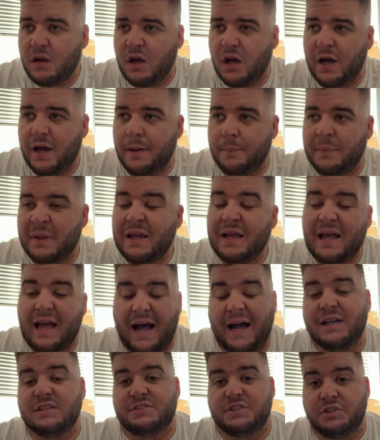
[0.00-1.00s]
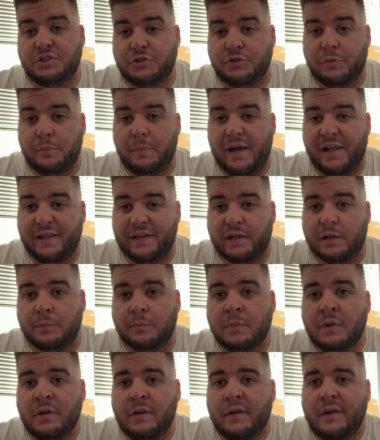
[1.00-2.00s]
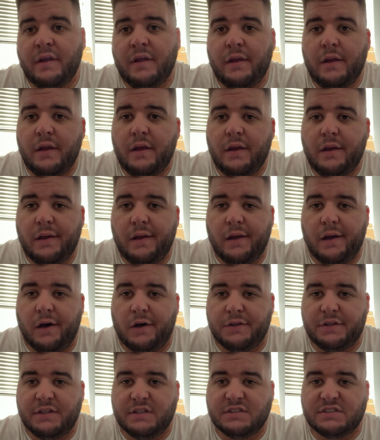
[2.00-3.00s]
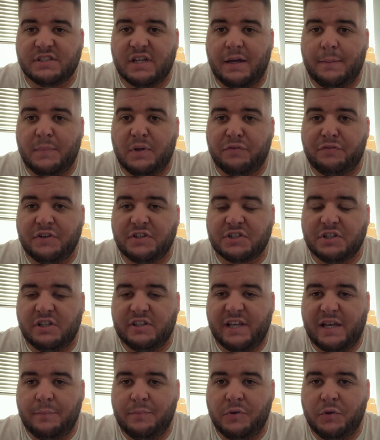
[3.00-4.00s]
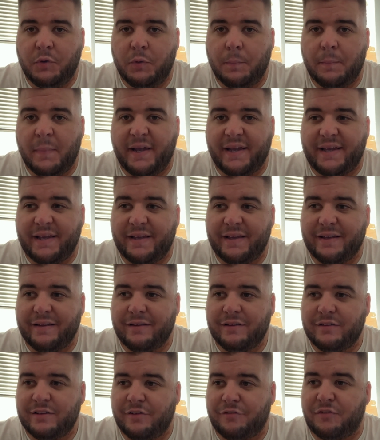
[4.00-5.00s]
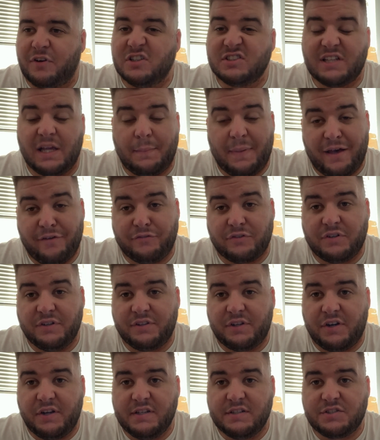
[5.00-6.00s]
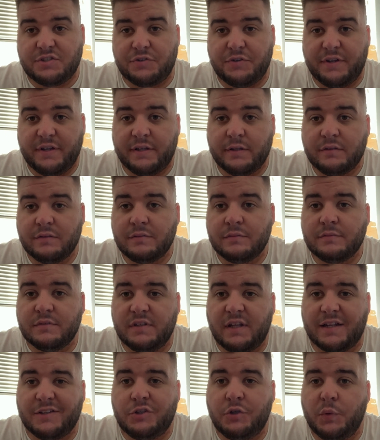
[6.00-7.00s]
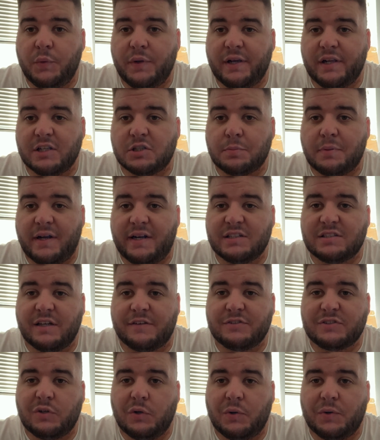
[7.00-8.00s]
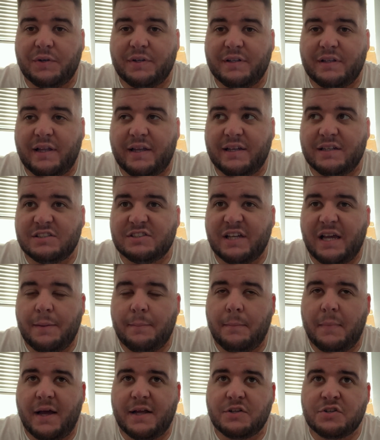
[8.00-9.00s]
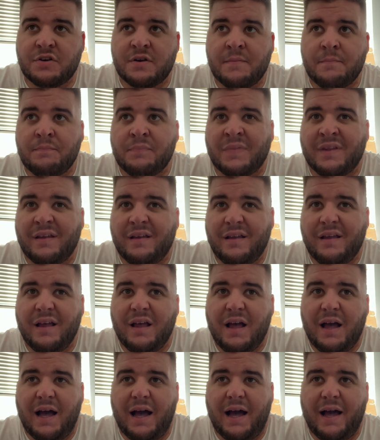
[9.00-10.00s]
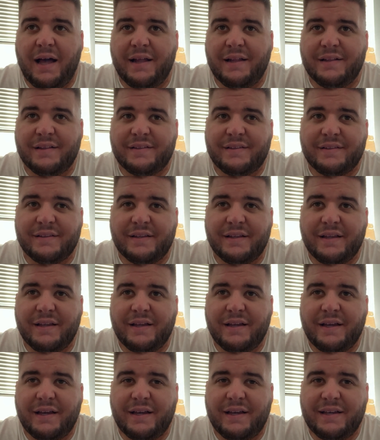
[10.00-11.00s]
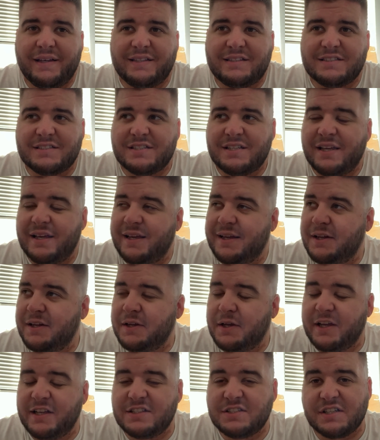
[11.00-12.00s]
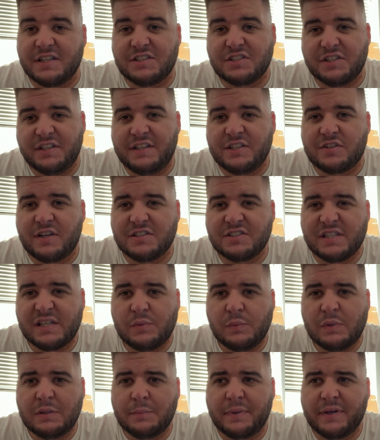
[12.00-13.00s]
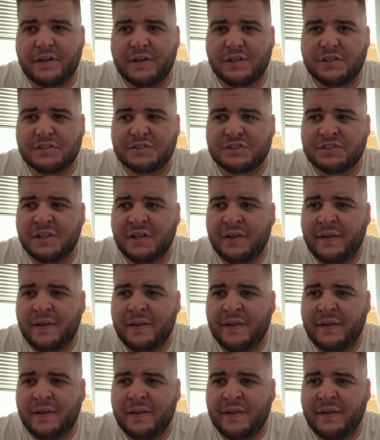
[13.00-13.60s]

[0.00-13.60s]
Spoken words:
as did Jude Bellingham on his official debut, making it the first time ever in their history that two English players have scored in the same match. And it's it's an interesting one because,